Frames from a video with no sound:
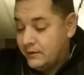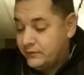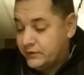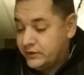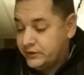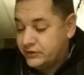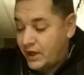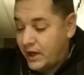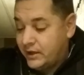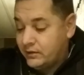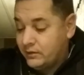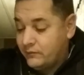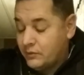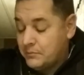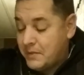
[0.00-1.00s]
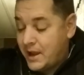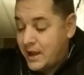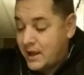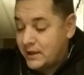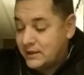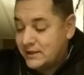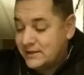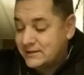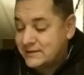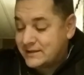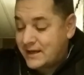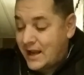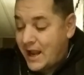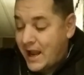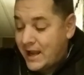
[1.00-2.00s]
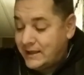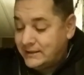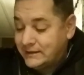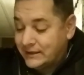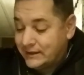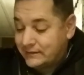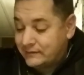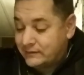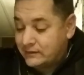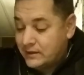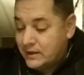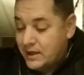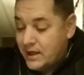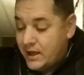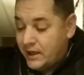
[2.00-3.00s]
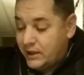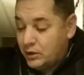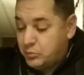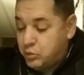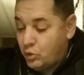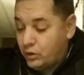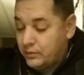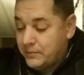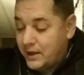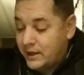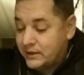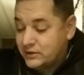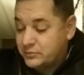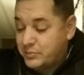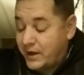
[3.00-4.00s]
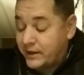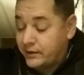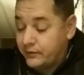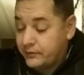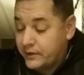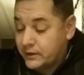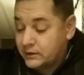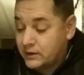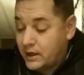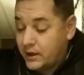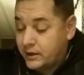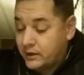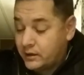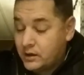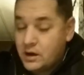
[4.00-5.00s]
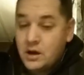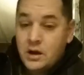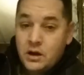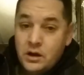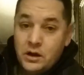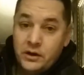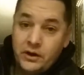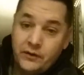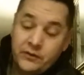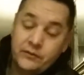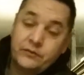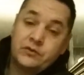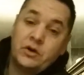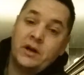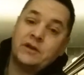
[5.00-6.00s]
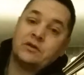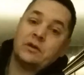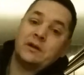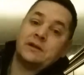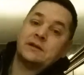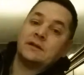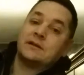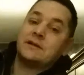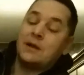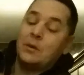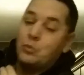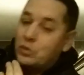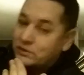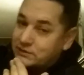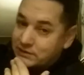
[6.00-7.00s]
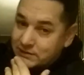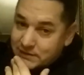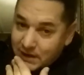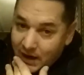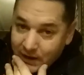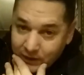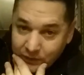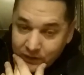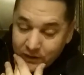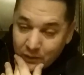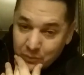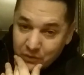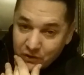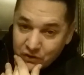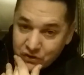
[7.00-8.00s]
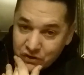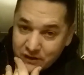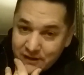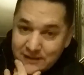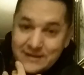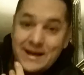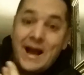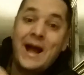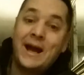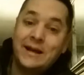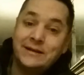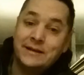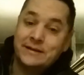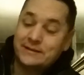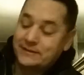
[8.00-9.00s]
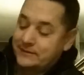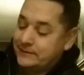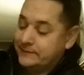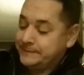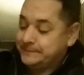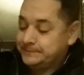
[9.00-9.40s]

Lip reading: The desire of a man is kindness, and a poor man is better than a liar. Another translation said, what's desired in a person is kindness.